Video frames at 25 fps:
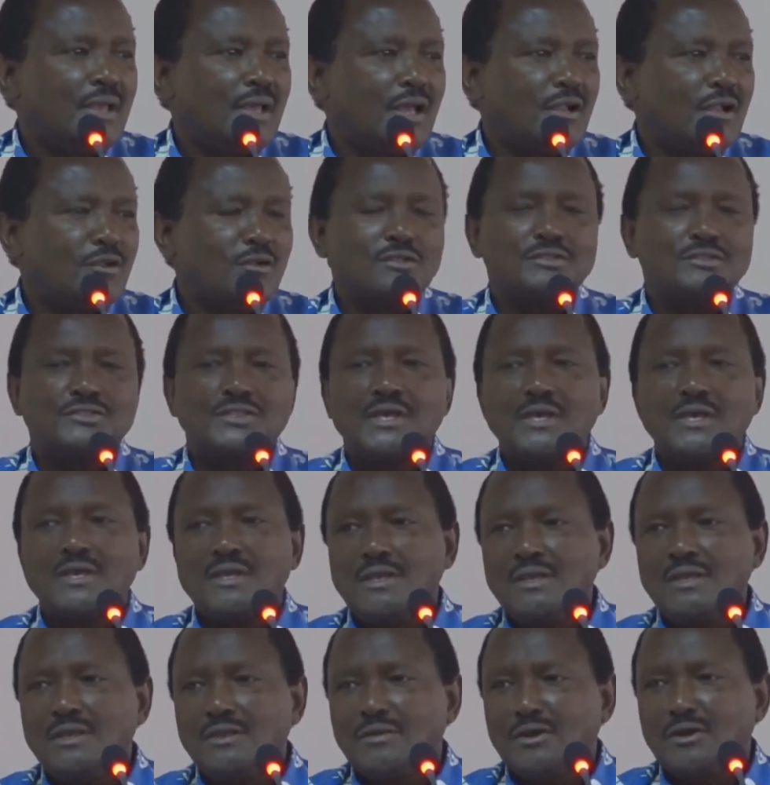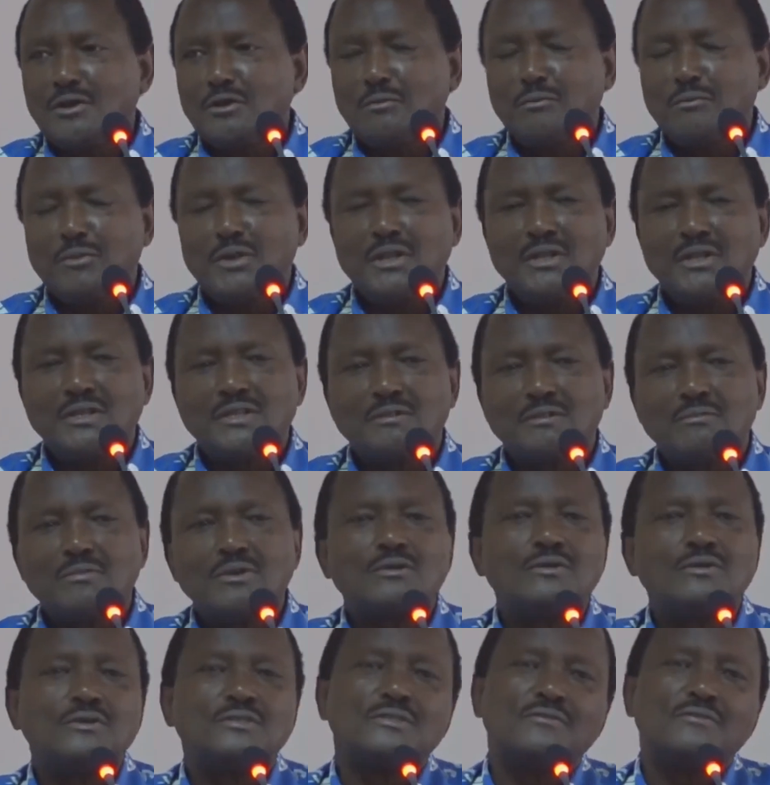I don't say you are nominated,
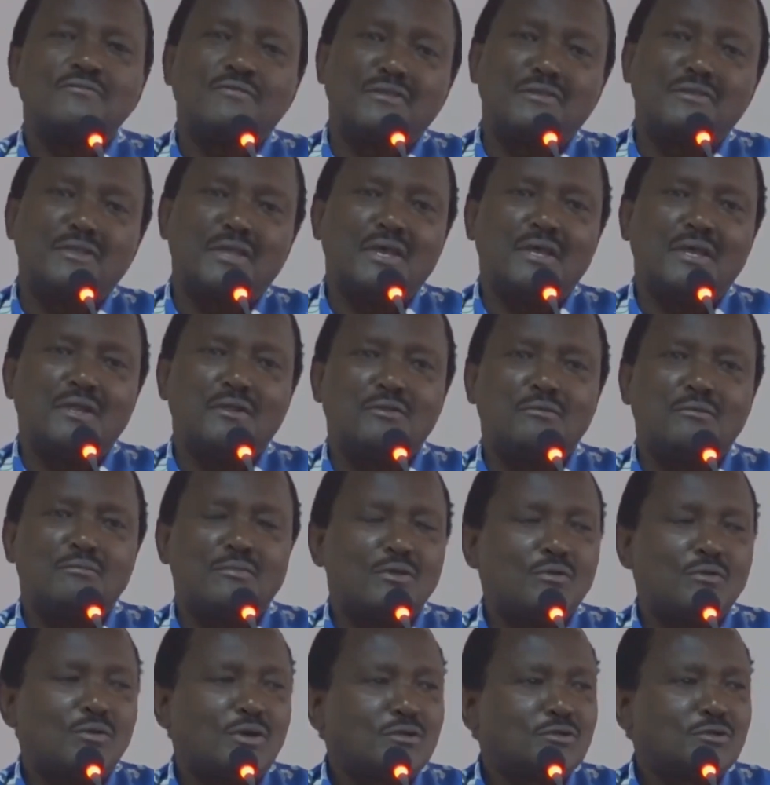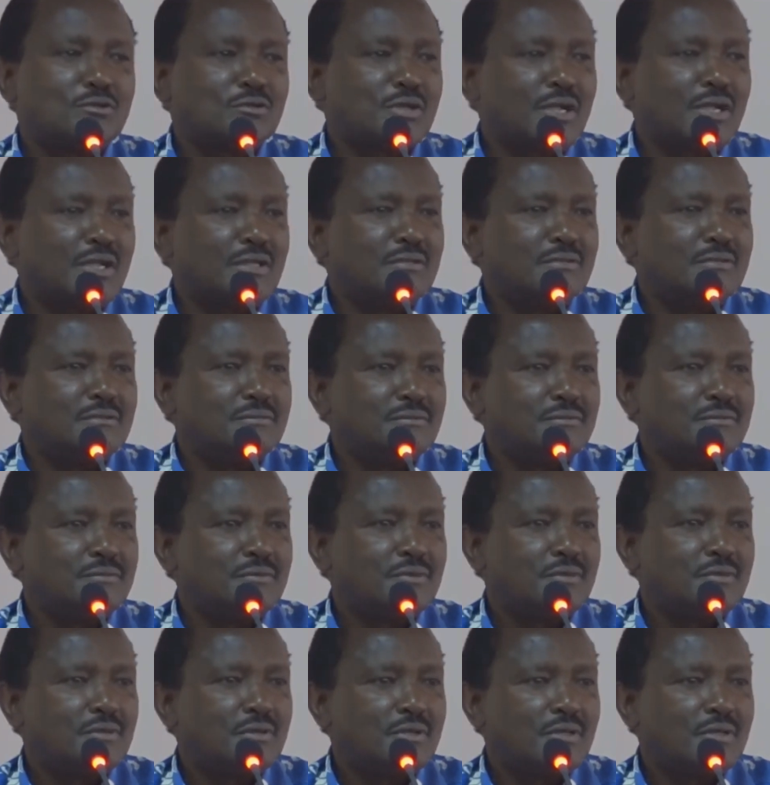because even then you may want to run
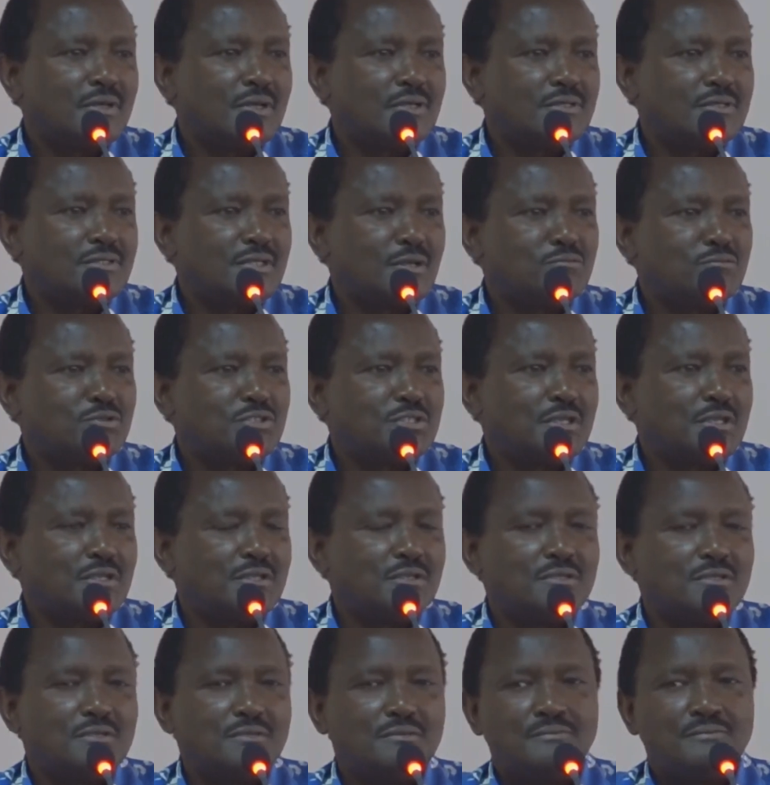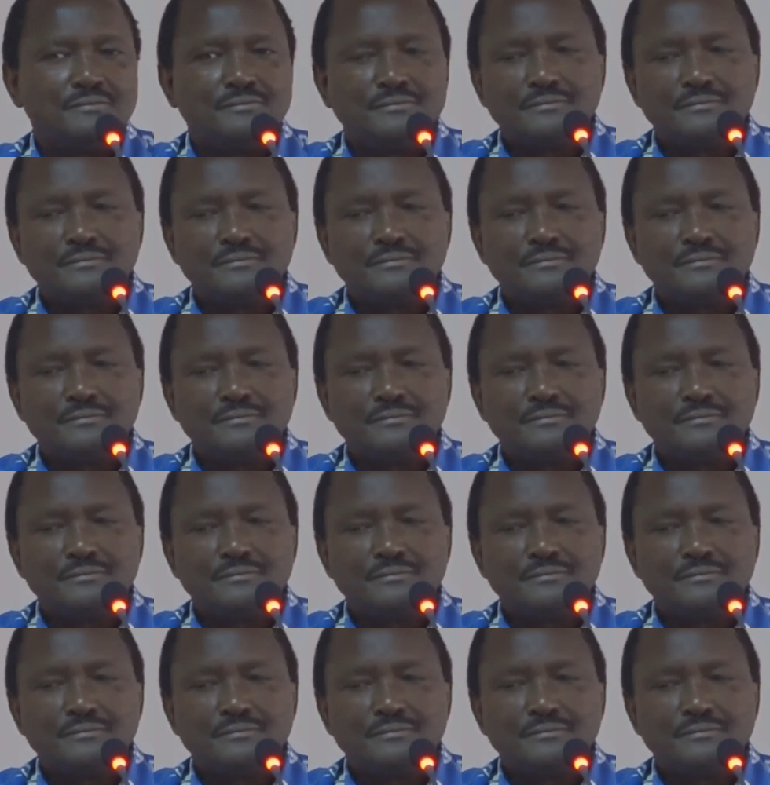at some stage.